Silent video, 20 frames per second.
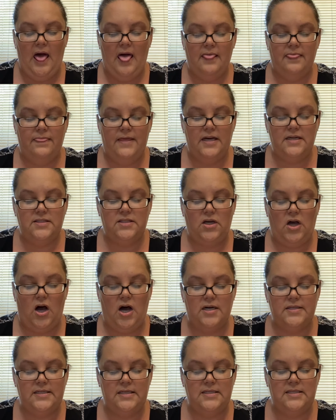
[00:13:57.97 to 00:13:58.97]
This
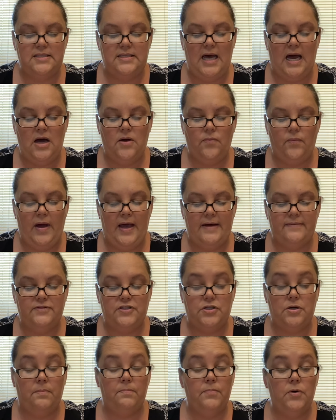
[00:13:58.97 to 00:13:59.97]
causes sound
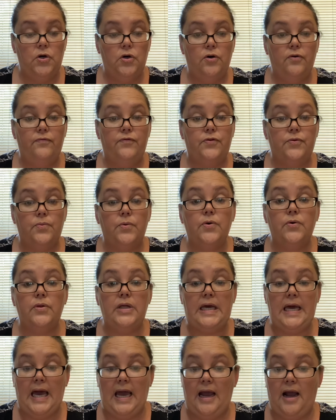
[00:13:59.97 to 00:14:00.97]
waves to move through
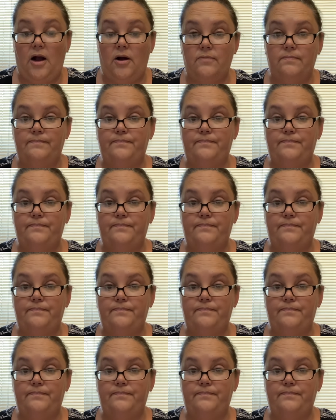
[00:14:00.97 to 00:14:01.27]
the air.